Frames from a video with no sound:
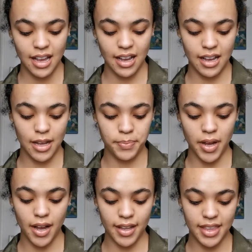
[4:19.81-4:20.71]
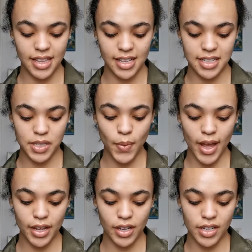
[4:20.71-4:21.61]
I think this is
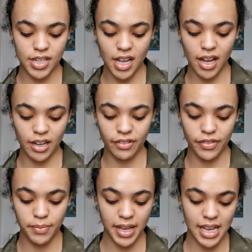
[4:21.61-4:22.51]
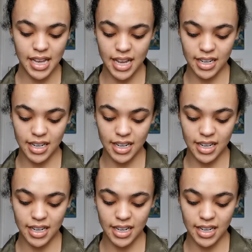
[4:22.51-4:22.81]
quite a good colour for me,